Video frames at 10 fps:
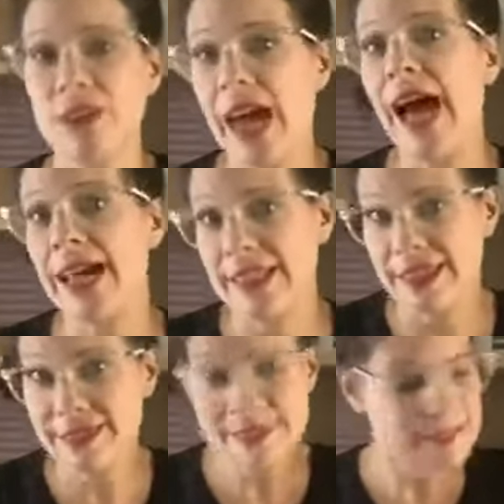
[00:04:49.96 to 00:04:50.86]

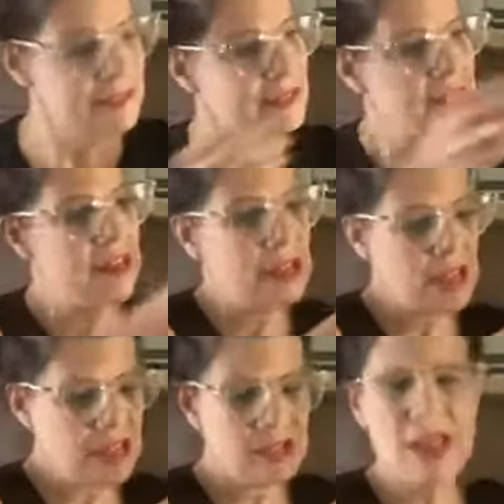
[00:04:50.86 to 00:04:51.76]
islands.
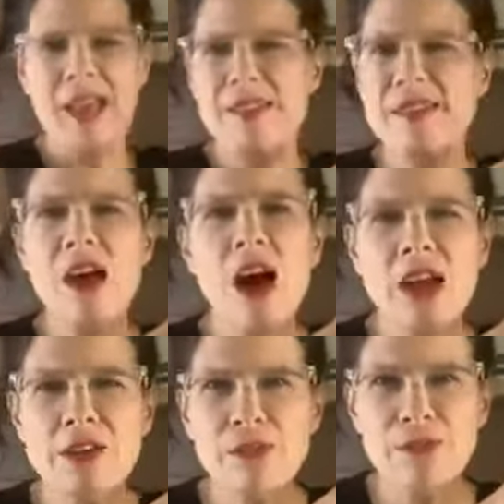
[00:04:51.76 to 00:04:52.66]
It has a
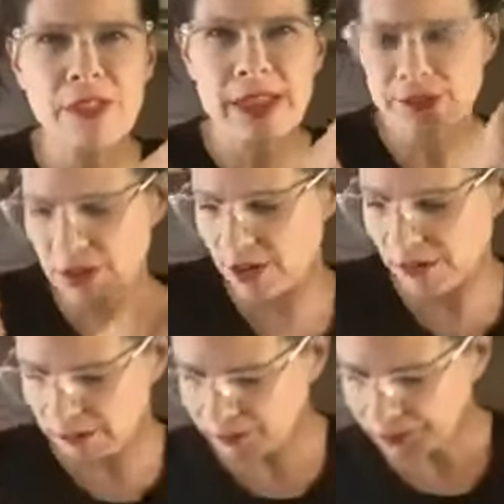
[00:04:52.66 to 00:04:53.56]
ton of flavor,
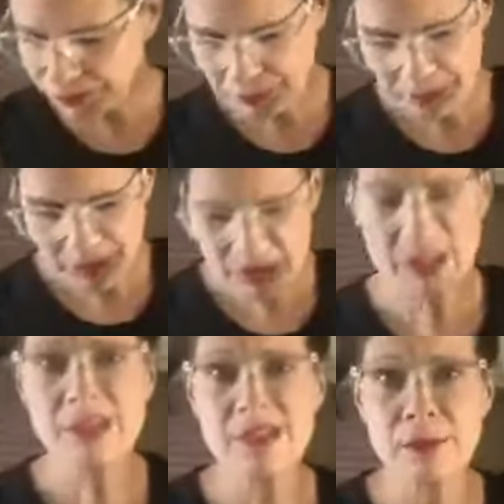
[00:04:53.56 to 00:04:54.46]

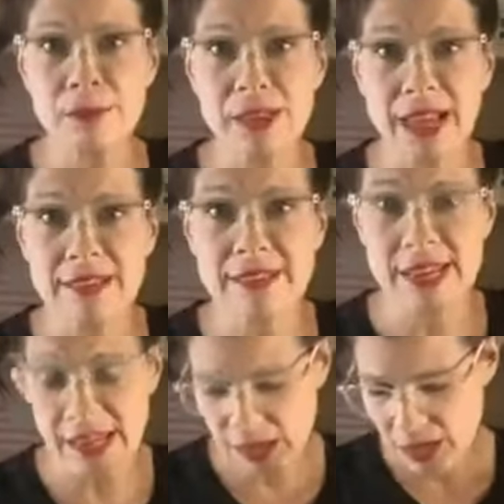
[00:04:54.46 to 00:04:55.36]
nice
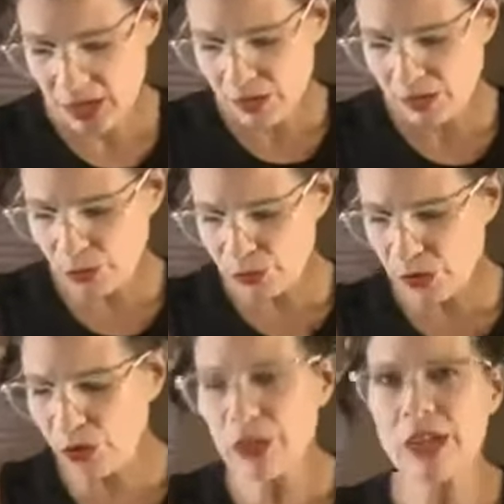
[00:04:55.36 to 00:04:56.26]
complexity. So if
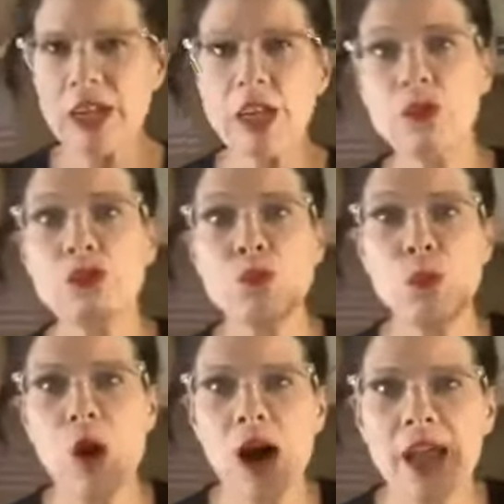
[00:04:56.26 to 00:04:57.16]
you're only going to use
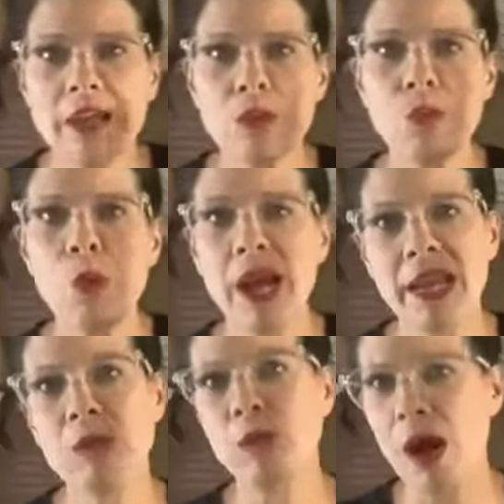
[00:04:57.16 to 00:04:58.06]
1
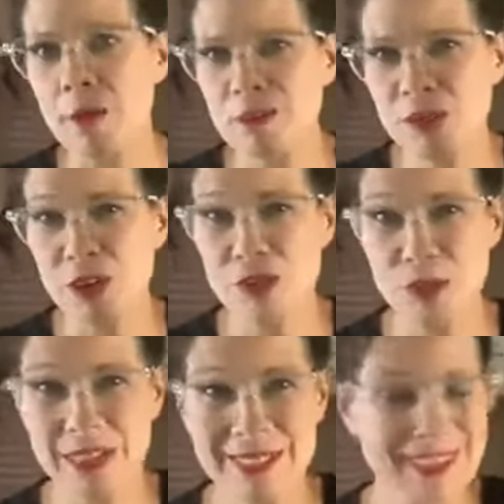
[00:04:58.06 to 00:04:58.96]
white rum for a
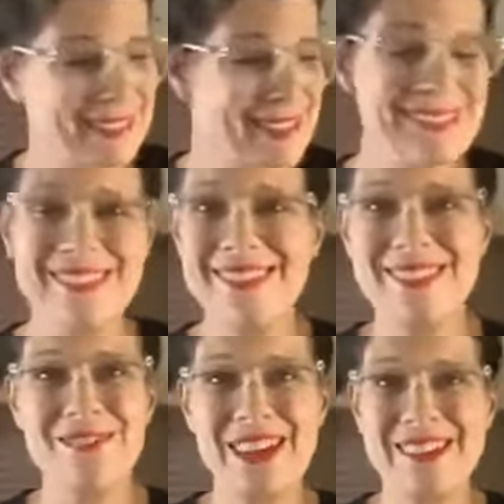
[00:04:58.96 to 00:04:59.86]
drink like this is
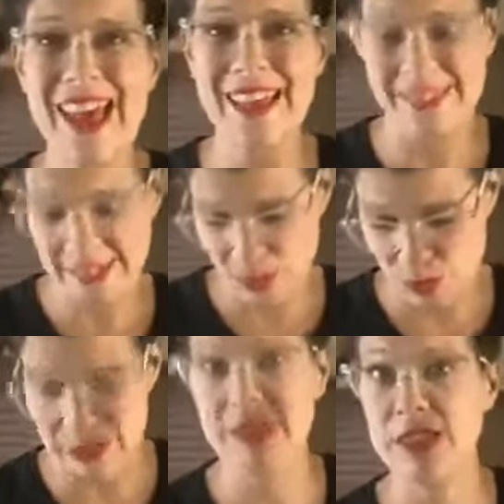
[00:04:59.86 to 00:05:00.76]
a fantastic
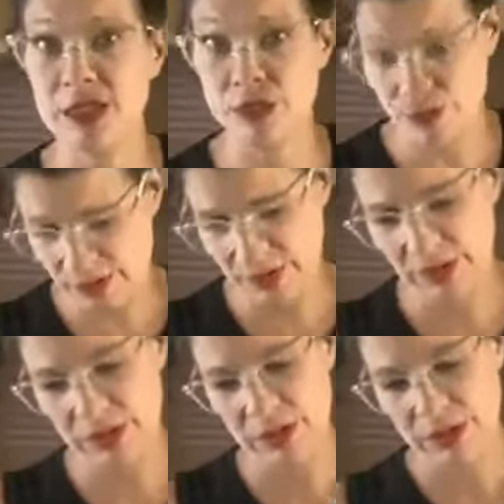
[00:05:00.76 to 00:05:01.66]
one to use.
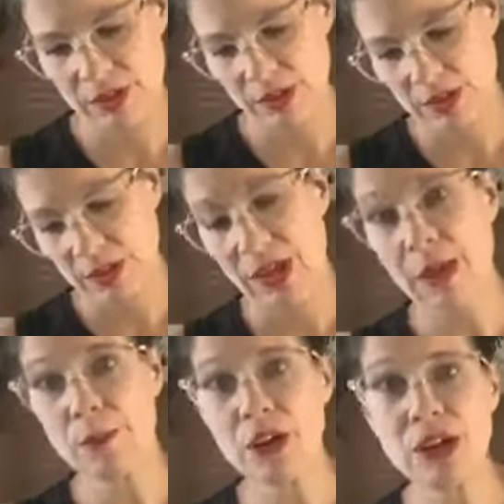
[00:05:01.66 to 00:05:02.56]
Okay,
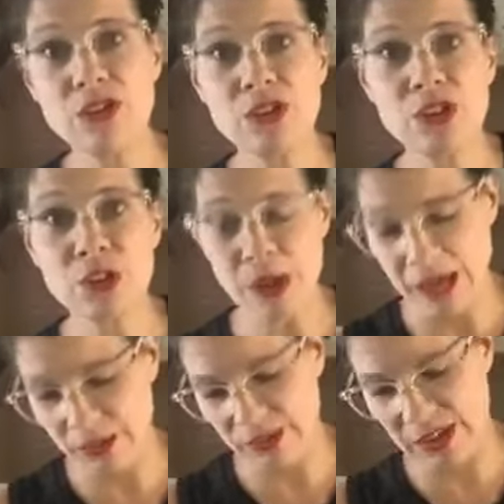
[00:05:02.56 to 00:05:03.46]
I'm putting 2
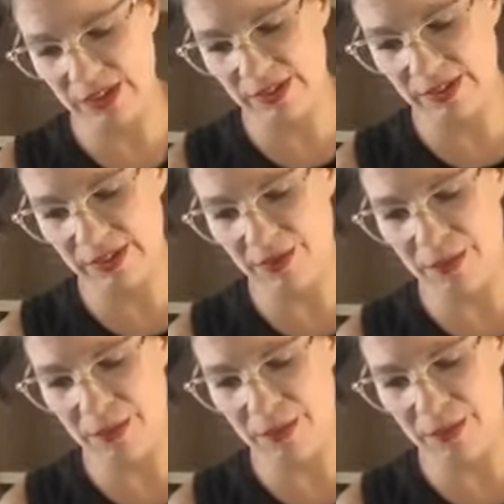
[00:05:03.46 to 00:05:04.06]
ounces of the